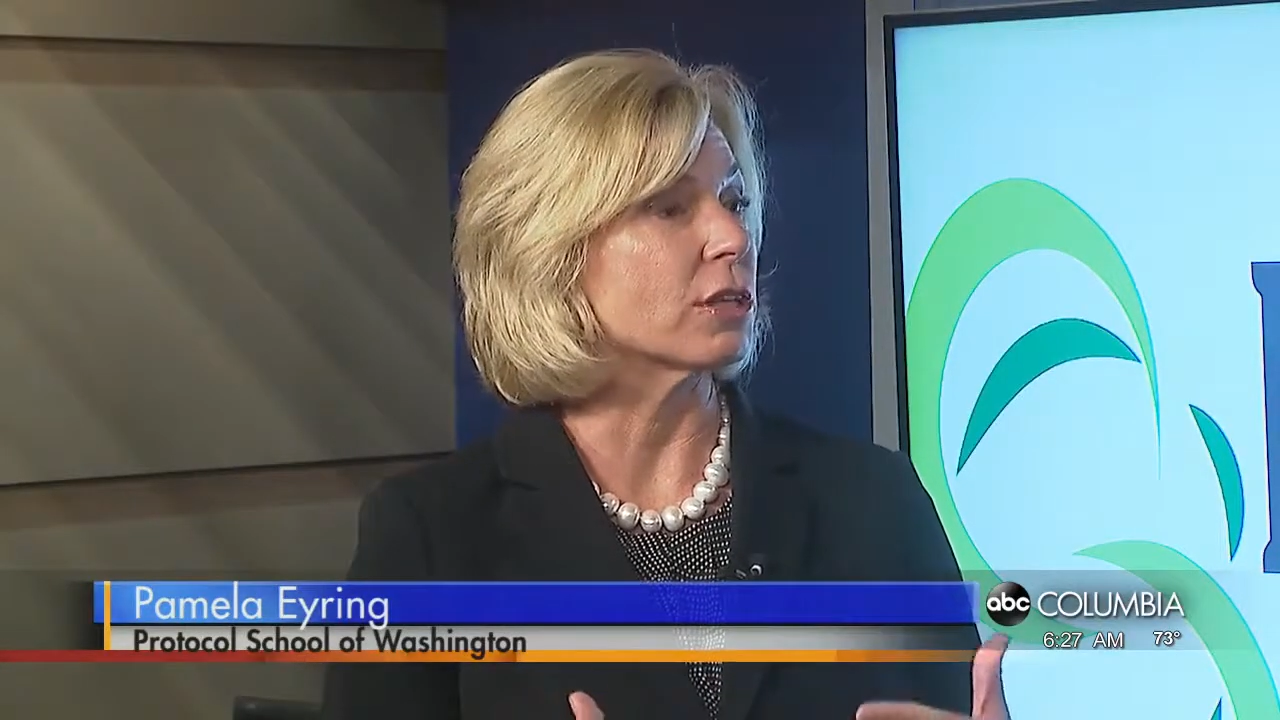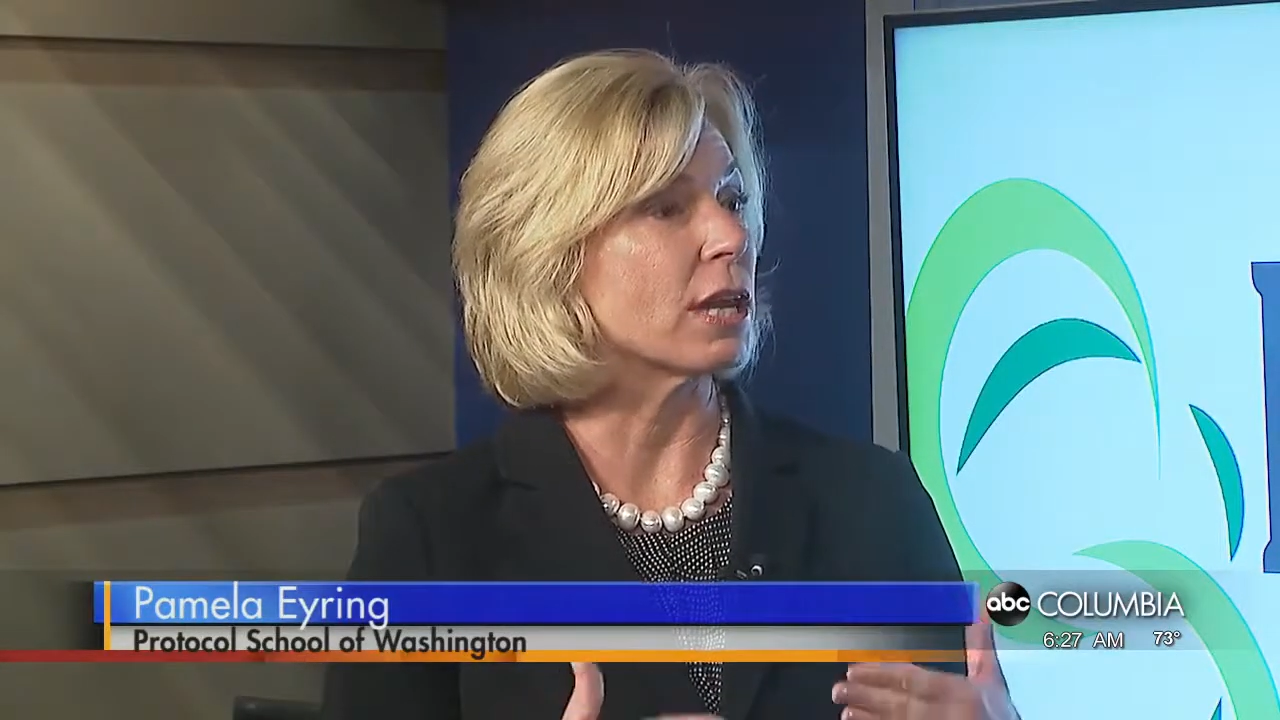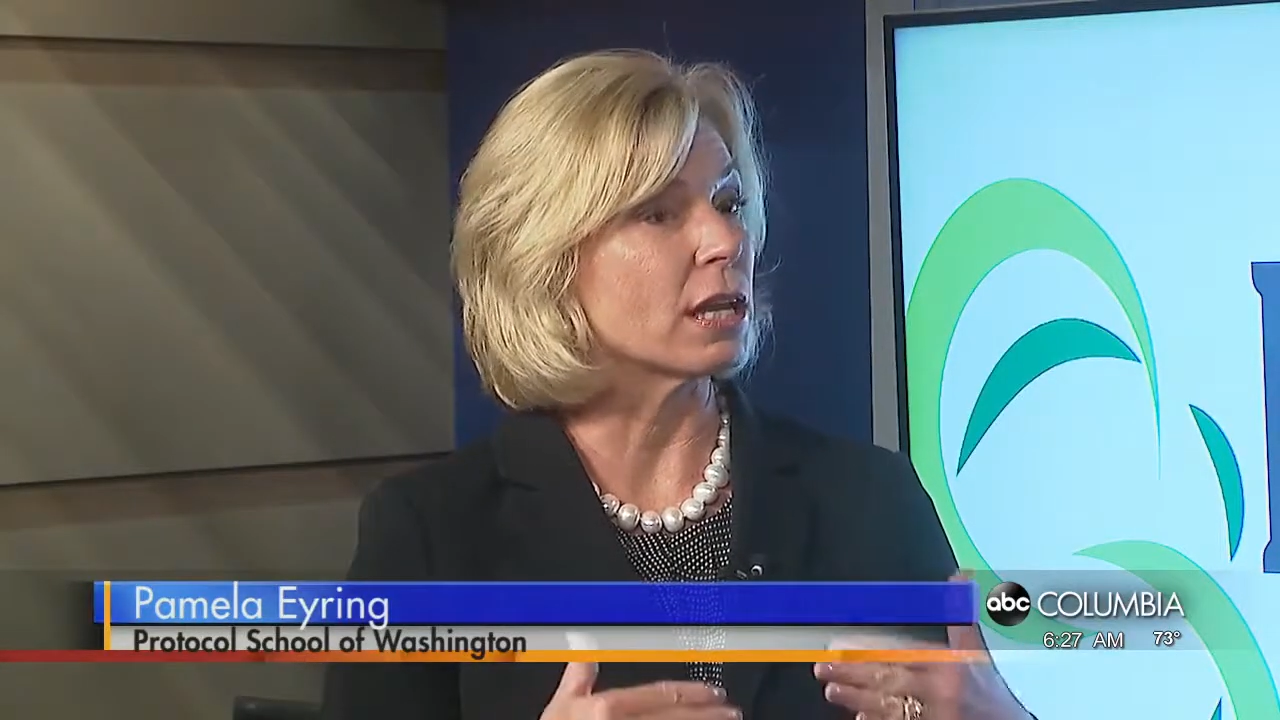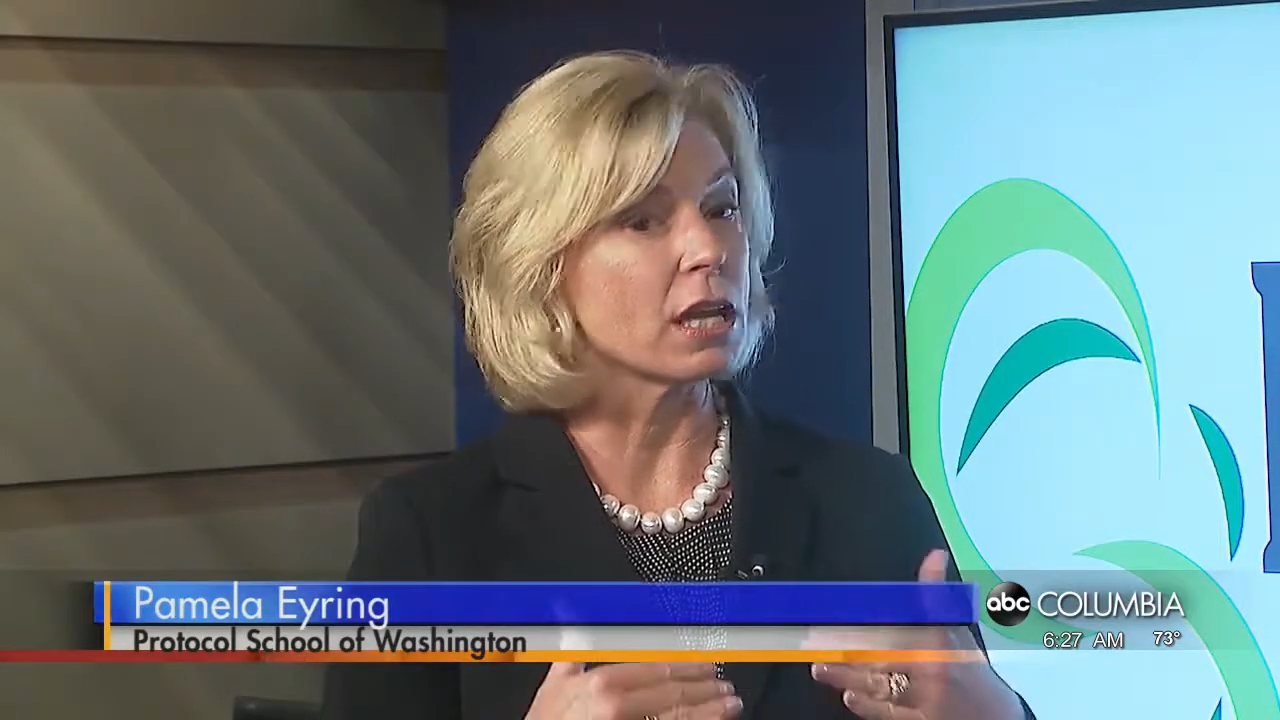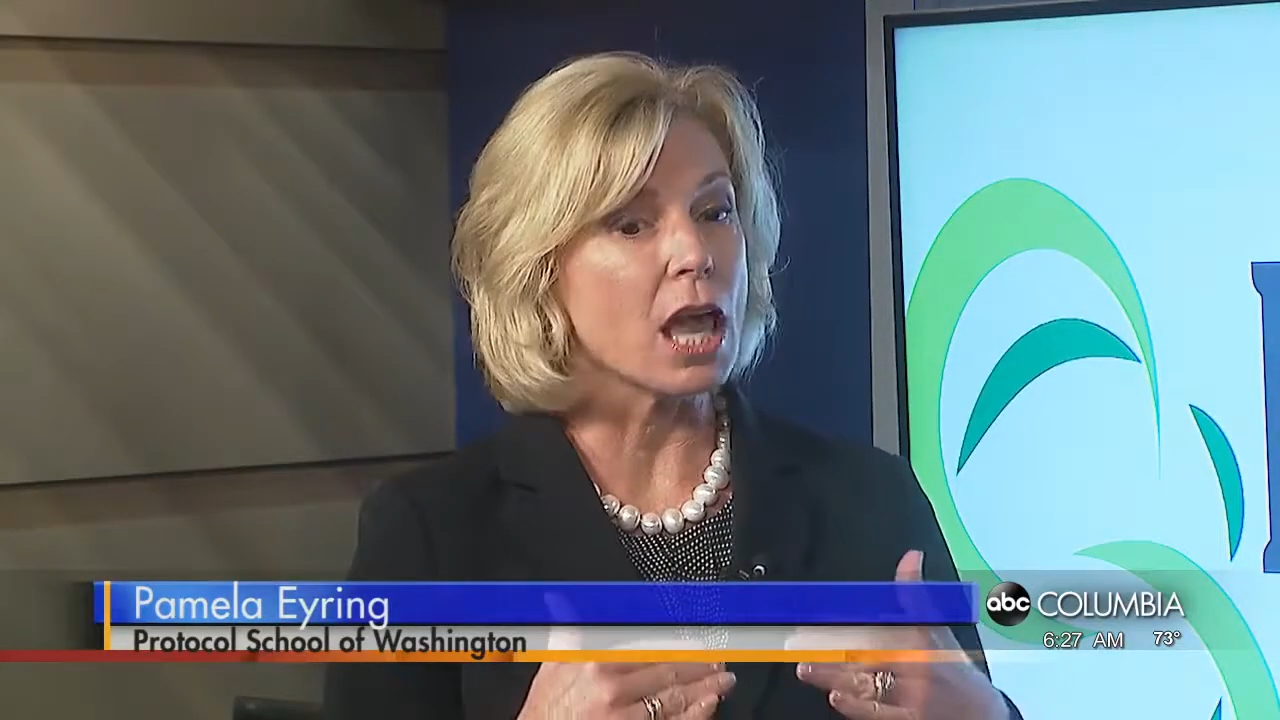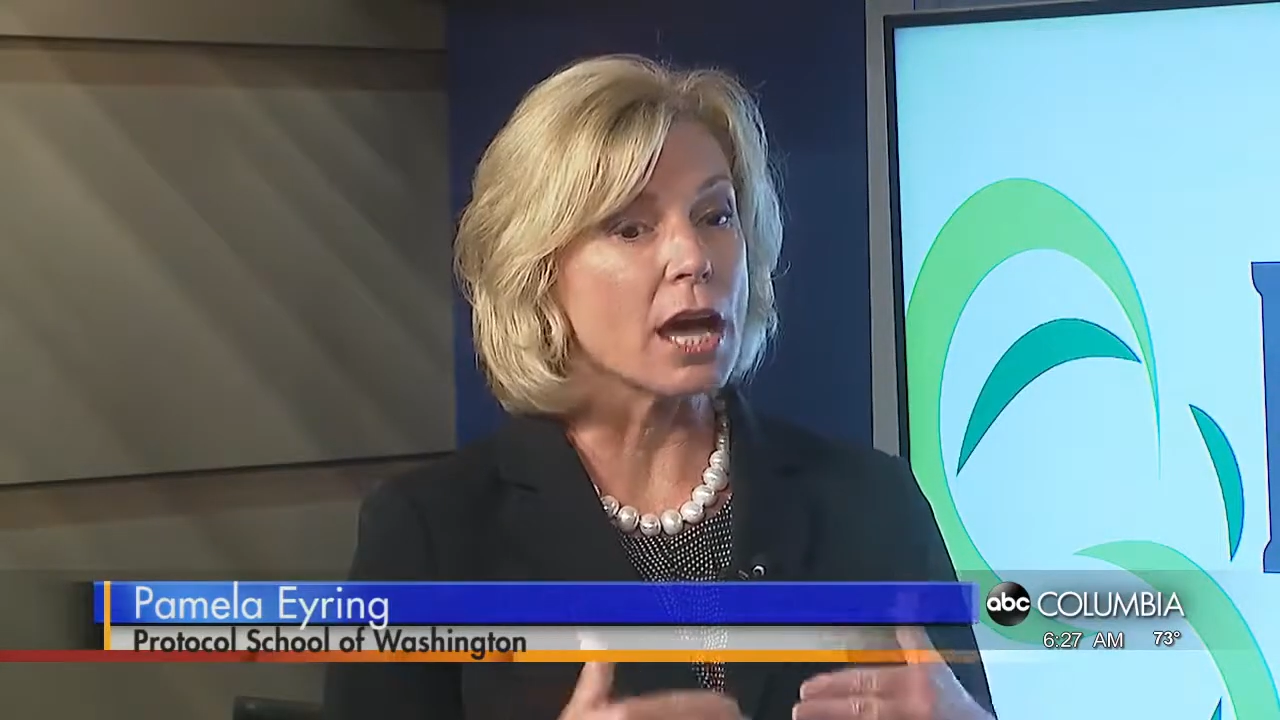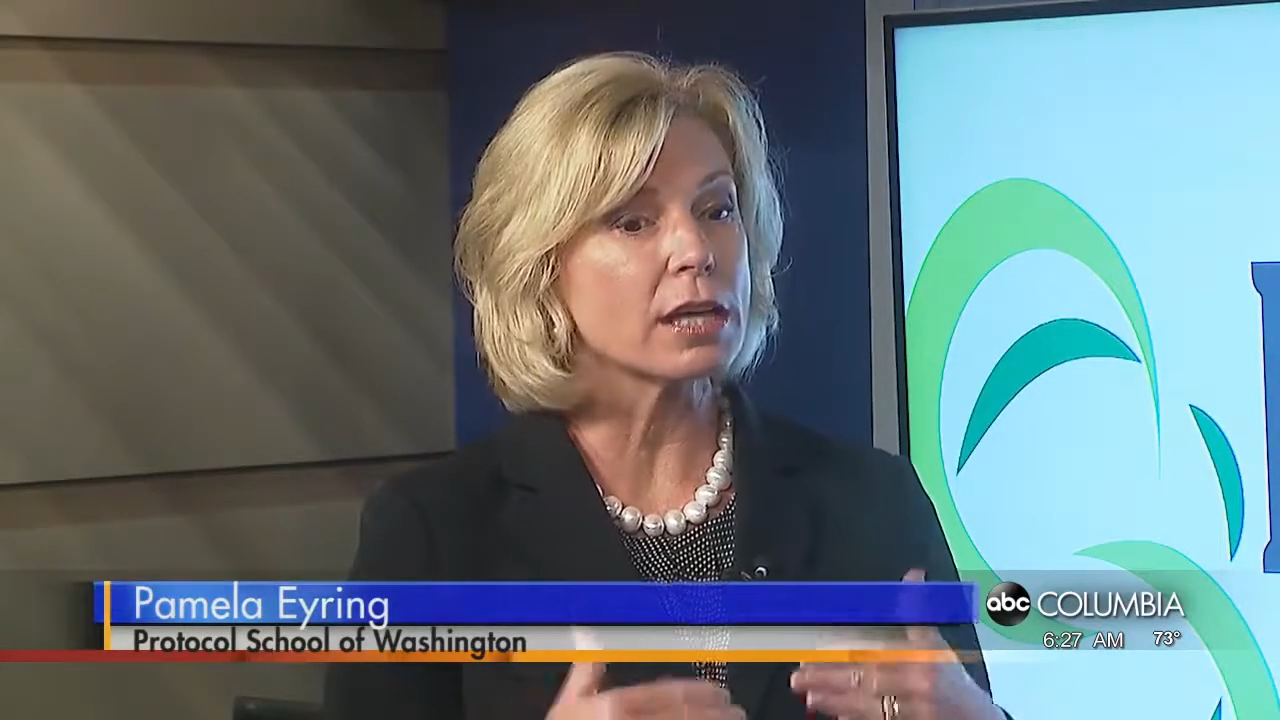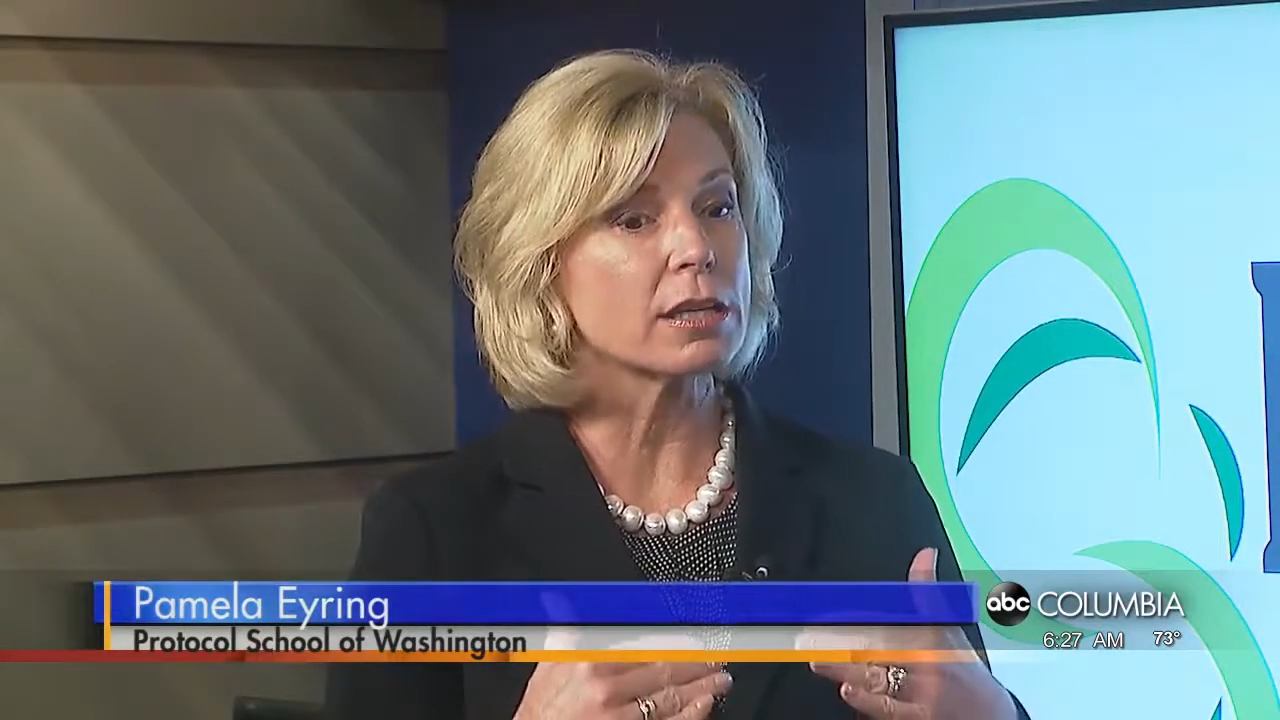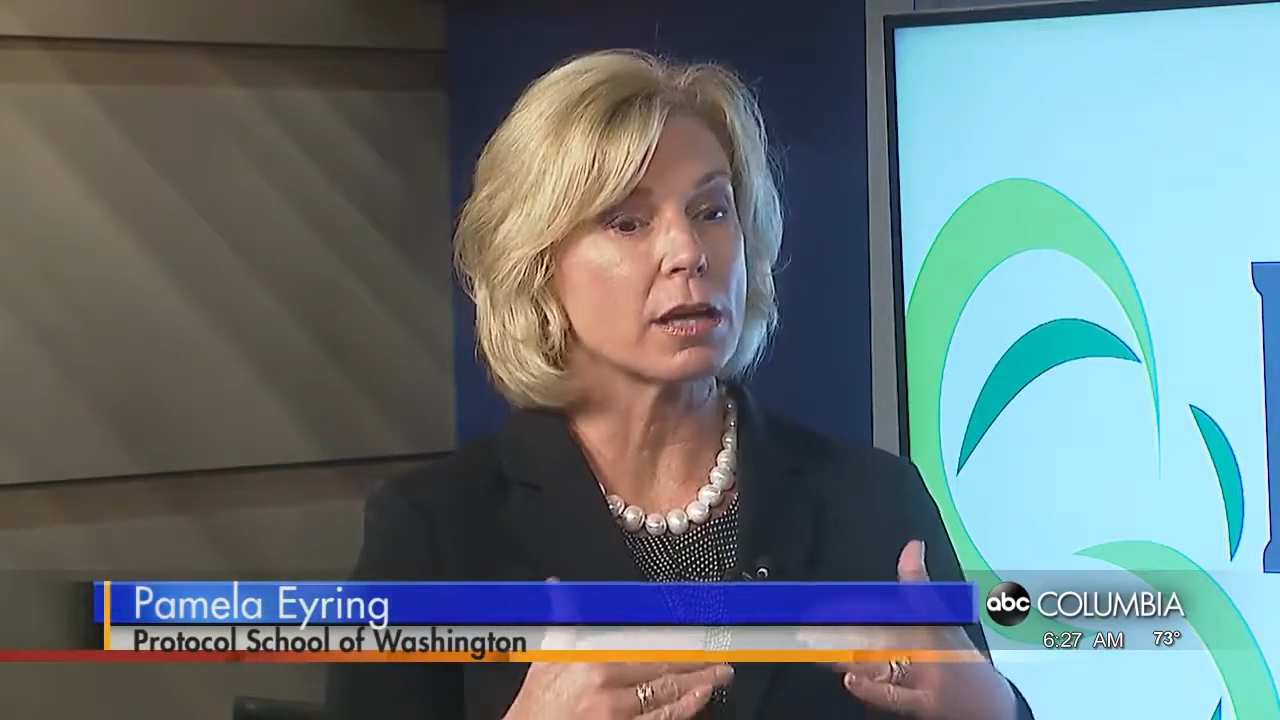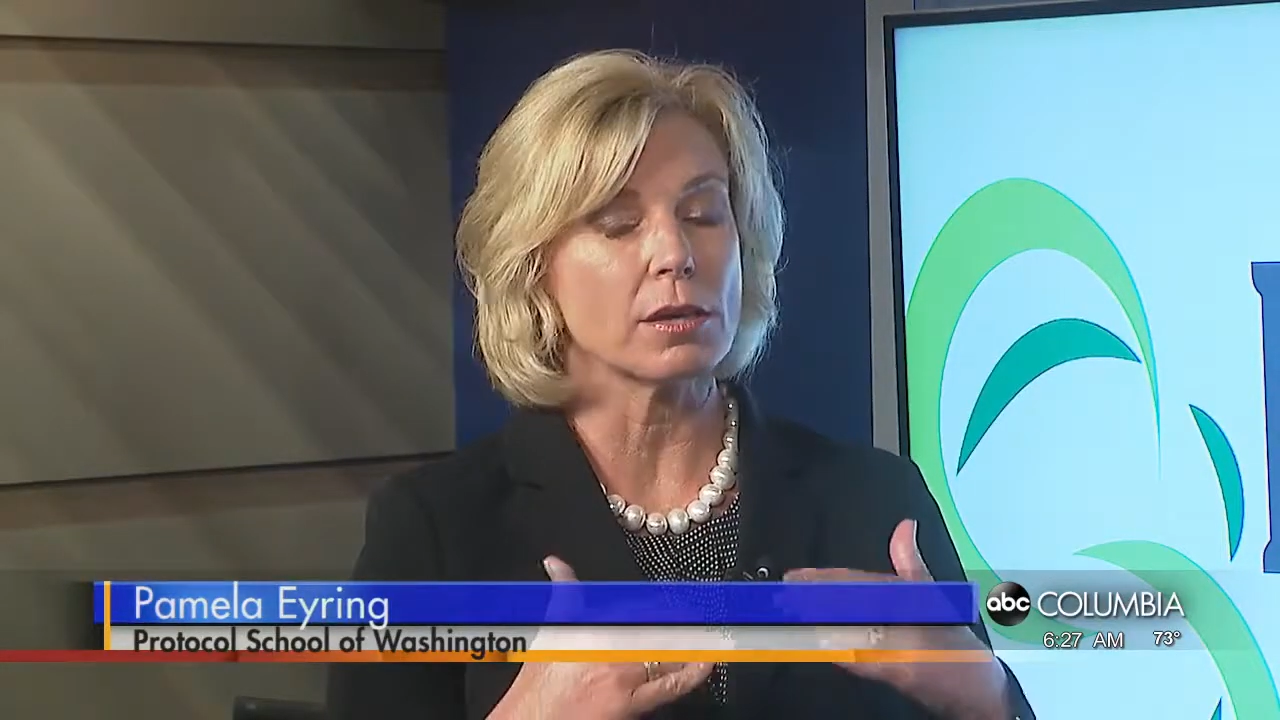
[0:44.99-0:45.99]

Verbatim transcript: And, and right. a, lot of,